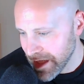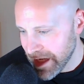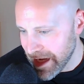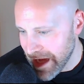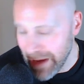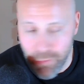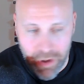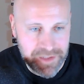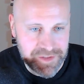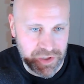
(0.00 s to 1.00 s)
I
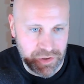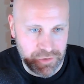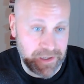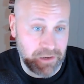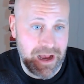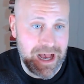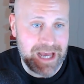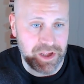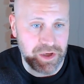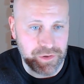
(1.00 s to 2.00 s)
wanted to figure out
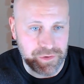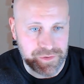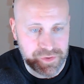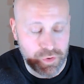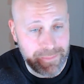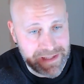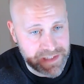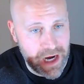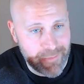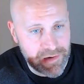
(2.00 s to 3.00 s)
how to use Coinbase
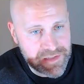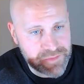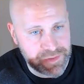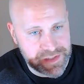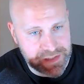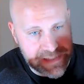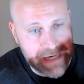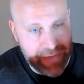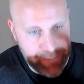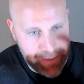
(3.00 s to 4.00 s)
Commerce, which is a
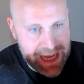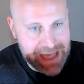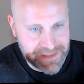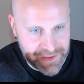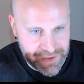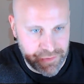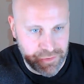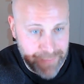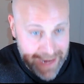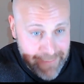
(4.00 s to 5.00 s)
set of APIs to
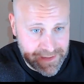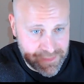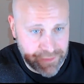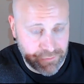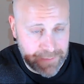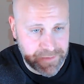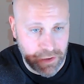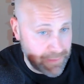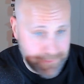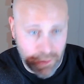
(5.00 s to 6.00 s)
do payments with
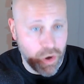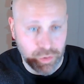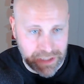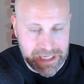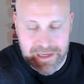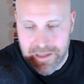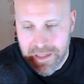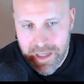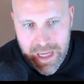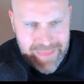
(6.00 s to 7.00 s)
crypto only.
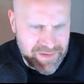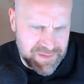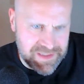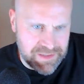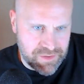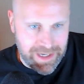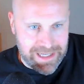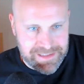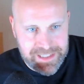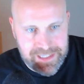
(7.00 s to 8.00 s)
And this was in
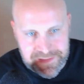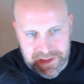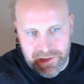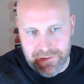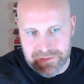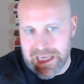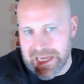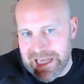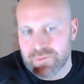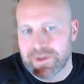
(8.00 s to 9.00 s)
2019. So I was
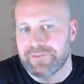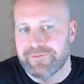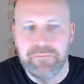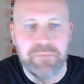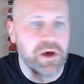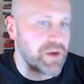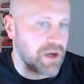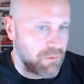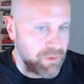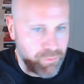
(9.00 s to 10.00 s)
like, I just want to get
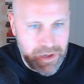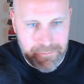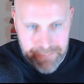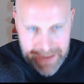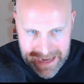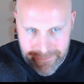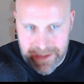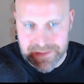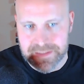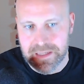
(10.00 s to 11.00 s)
familiar with what
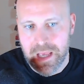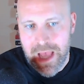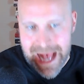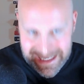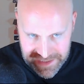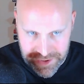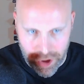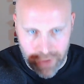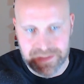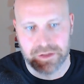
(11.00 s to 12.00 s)
payments as a
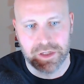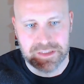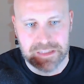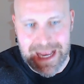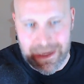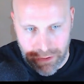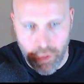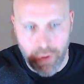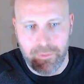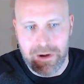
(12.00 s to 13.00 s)
service looks like, or
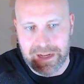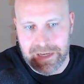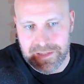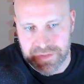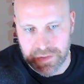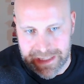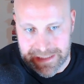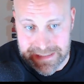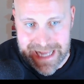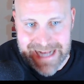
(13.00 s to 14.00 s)
incorporating it into like
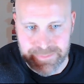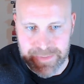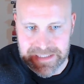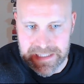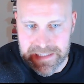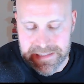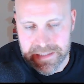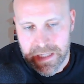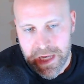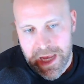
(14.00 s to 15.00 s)
a SaaS business.
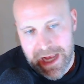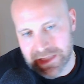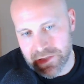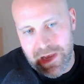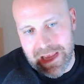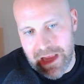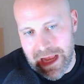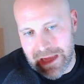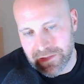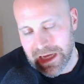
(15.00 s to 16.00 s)
And so
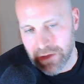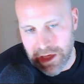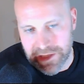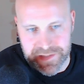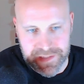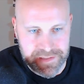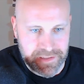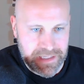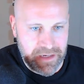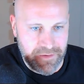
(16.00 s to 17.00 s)
I launched
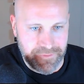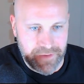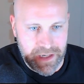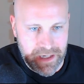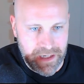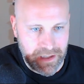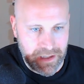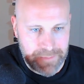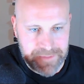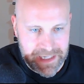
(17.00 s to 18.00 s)
this kind of
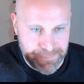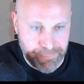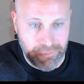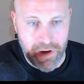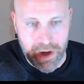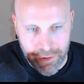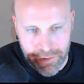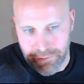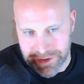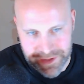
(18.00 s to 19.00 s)
Cryptex Pro,
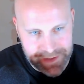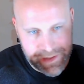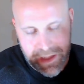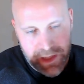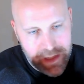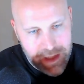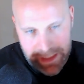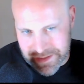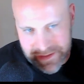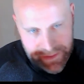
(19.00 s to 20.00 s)
which is,
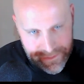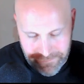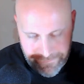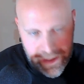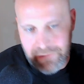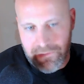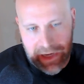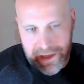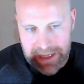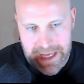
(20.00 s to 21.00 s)
it's this funding rate
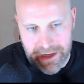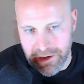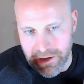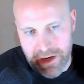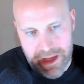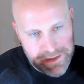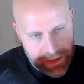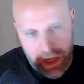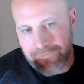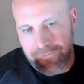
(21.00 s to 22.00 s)
indicator. It's
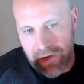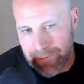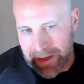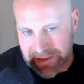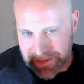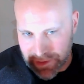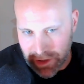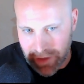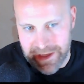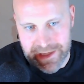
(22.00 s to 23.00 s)
offered up as a
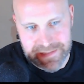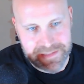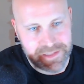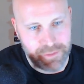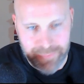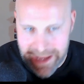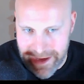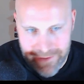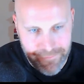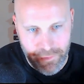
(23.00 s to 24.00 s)
service. You
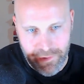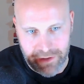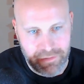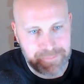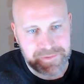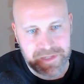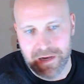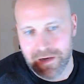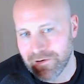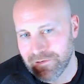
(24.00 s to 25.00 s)
pay for it in
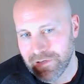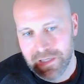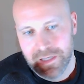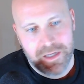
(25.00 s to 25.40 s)
crypto.